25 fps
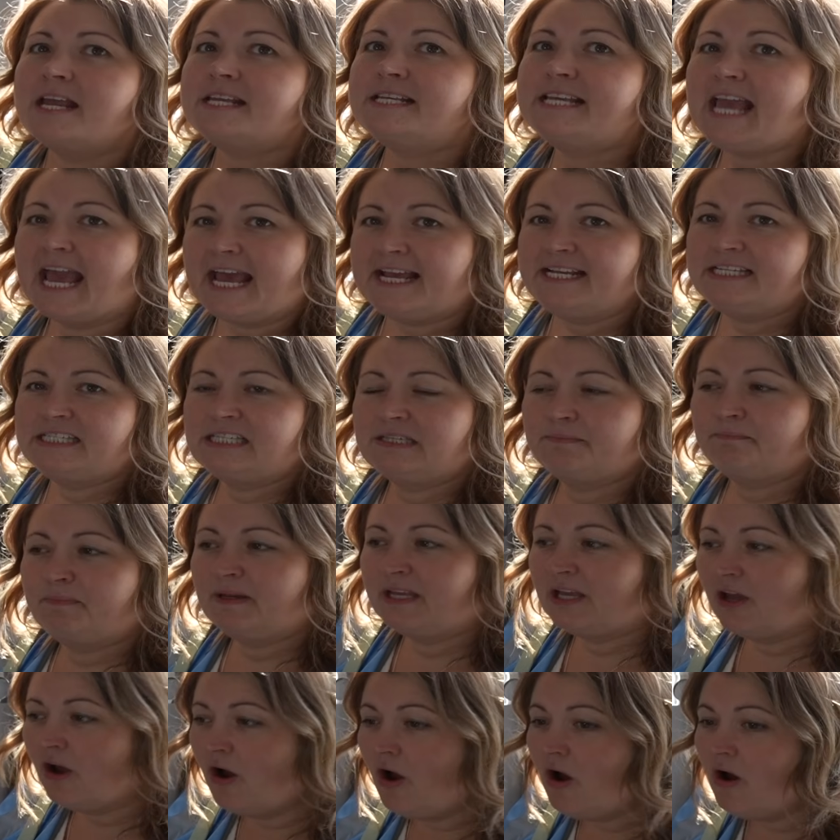Yes,
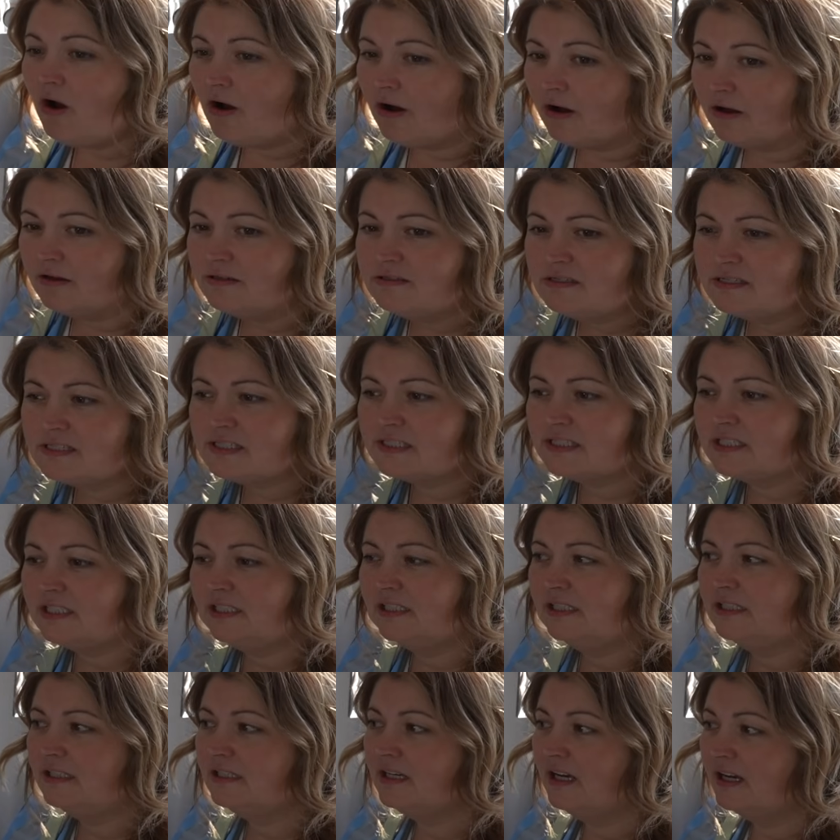
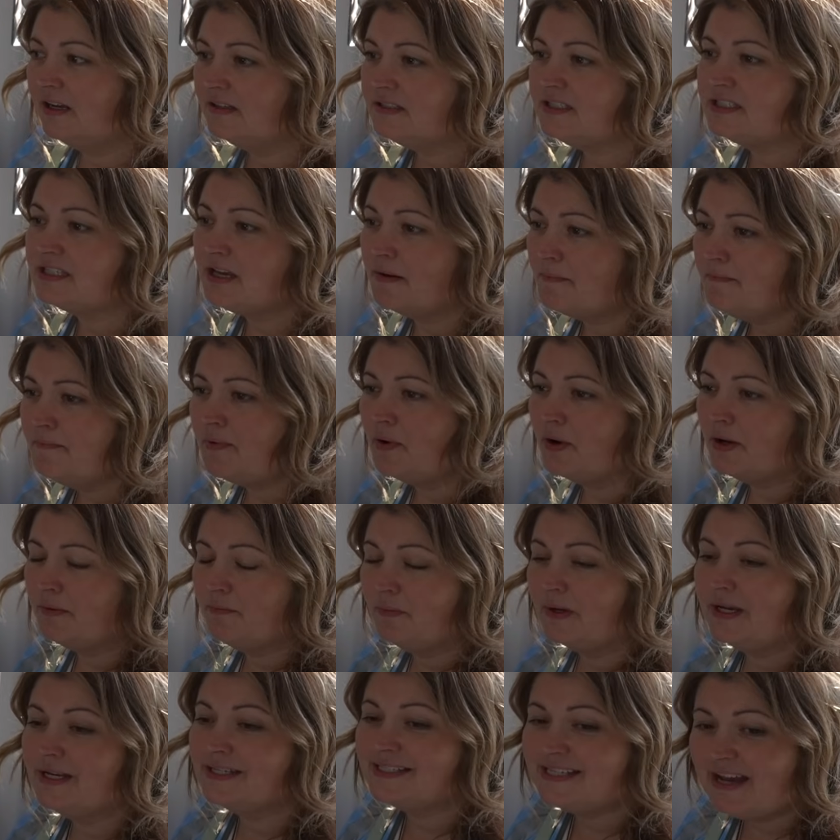because at some
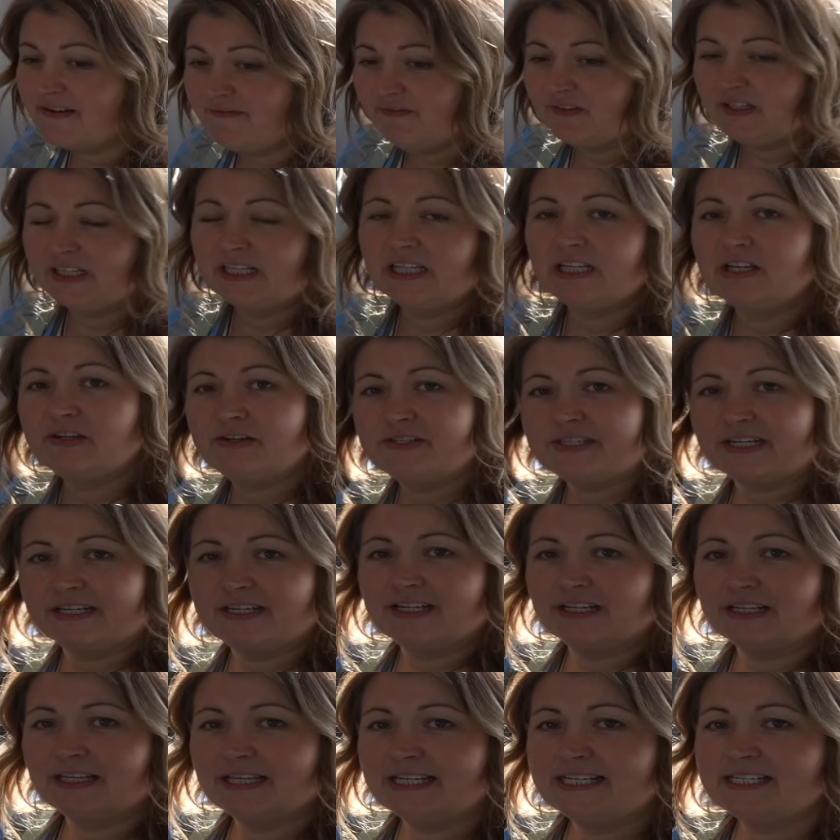point we are definitely
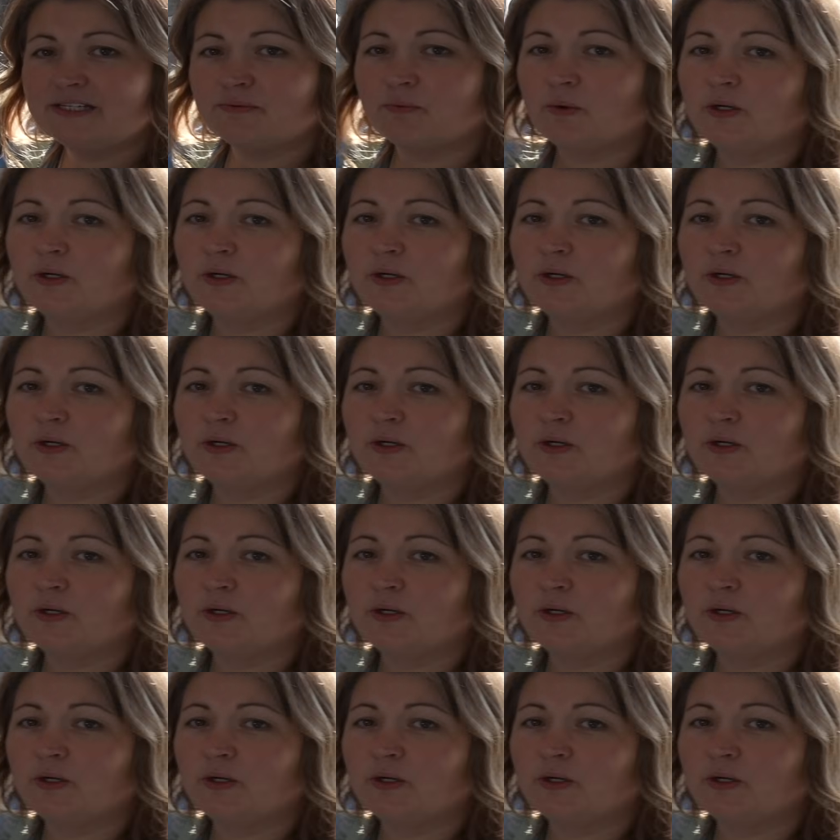losing at least